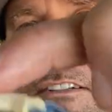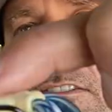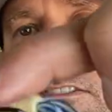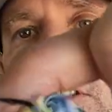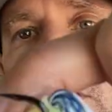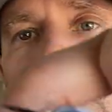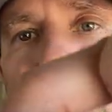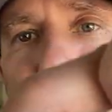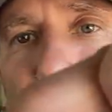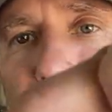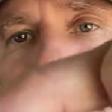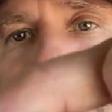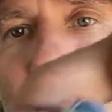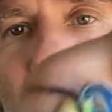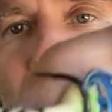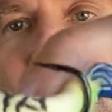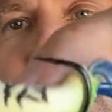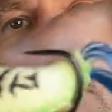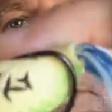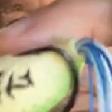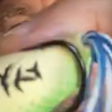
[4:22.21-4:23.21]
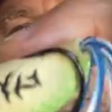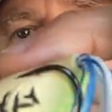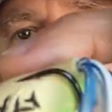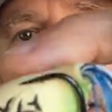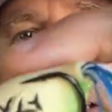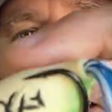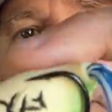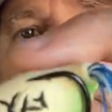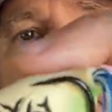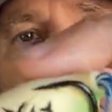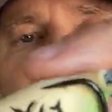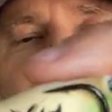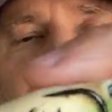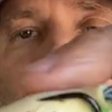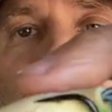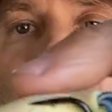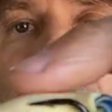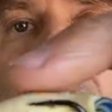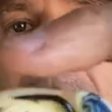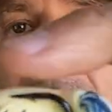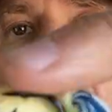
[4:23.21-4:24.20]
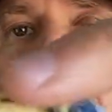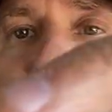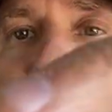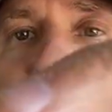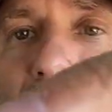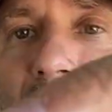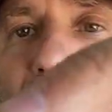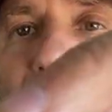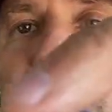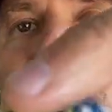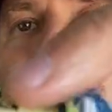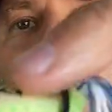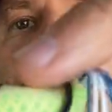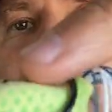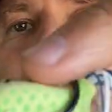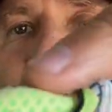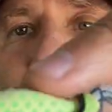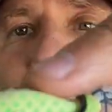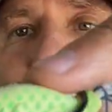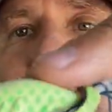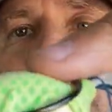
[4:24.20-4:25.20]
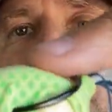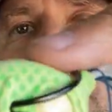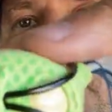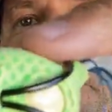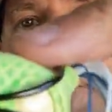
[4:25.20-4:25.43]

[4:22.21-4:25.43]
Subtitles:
Super soft, super sticky. I love that they painted the